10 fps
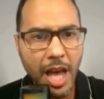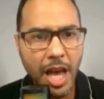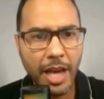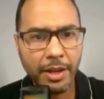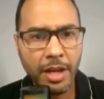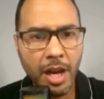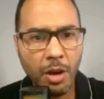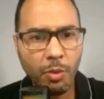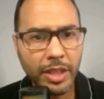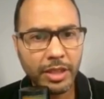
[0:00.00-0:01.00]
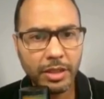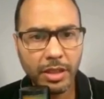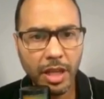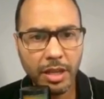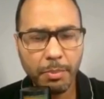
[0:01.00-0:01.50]
And what
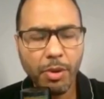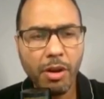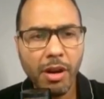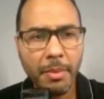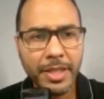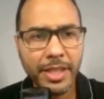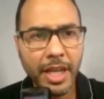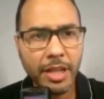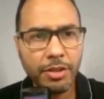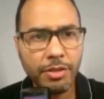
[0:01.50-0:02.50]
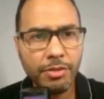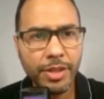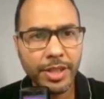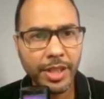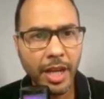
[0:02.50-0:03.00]
the program is going to do
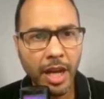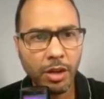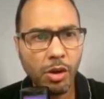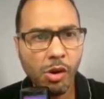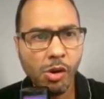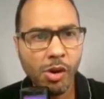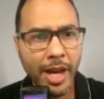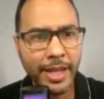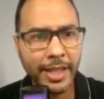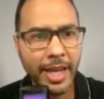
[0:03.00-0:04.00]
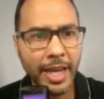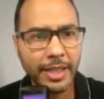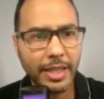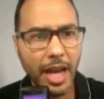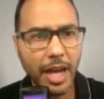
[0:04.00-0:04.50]
is going to go and get
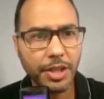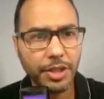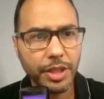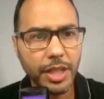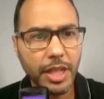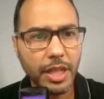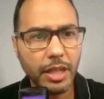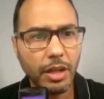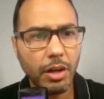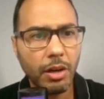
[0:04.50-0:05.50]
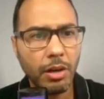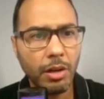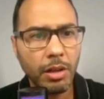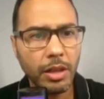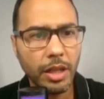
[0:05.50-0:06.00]
actually
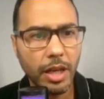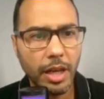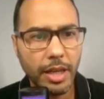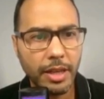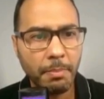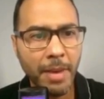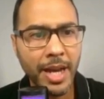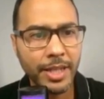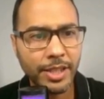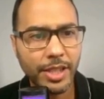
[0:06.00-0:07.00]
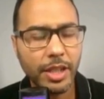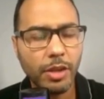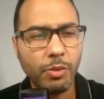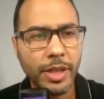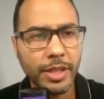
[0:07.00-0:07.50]
all the mine
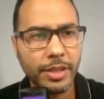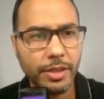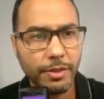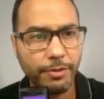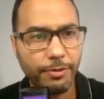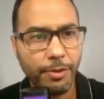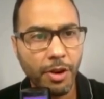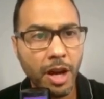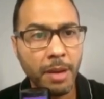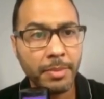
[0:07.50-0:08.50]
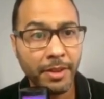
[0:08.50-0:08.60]
sequence from the